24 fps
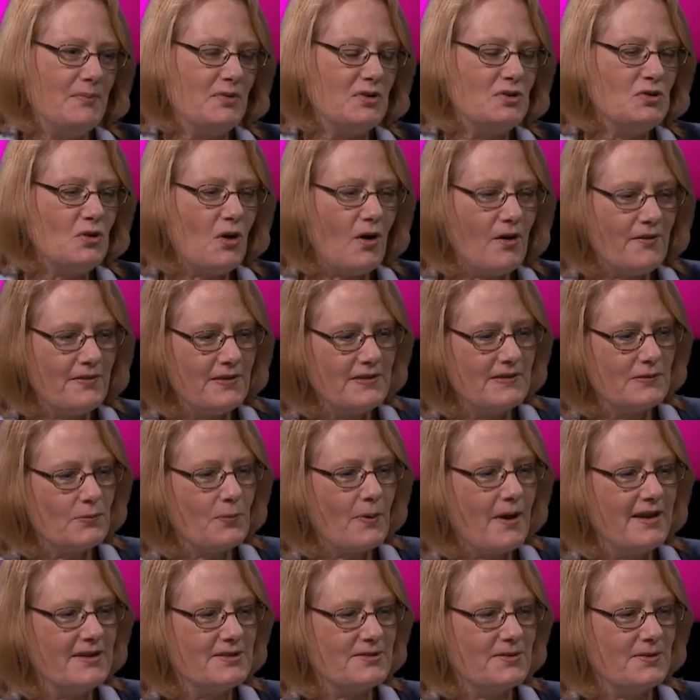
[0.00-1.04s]
Novice
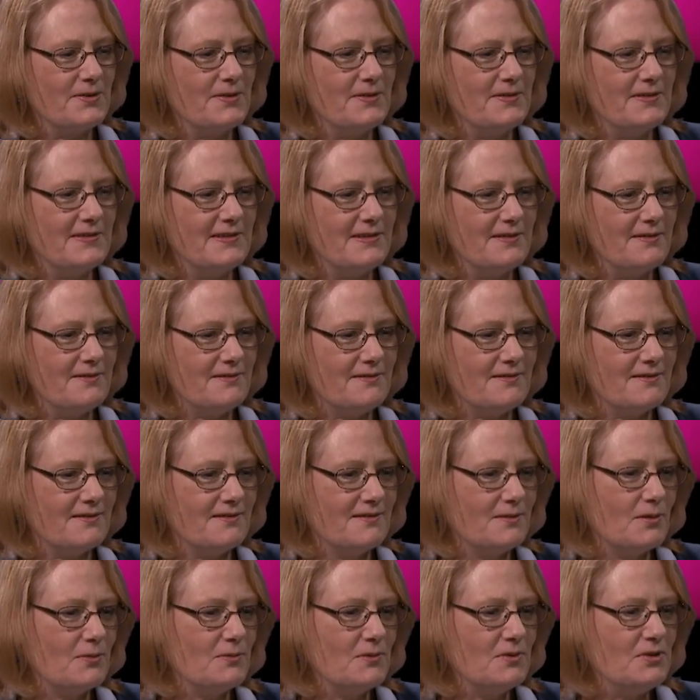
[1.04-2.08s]
writers,
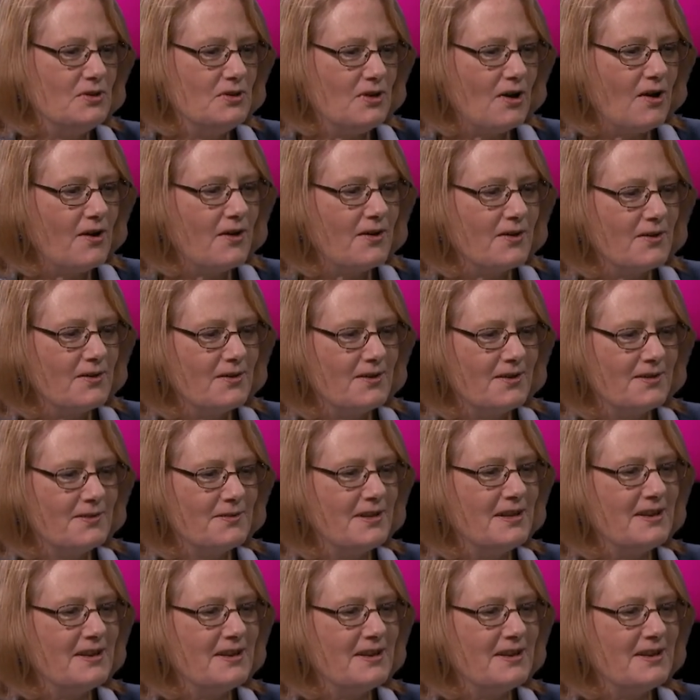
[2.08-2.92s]
young,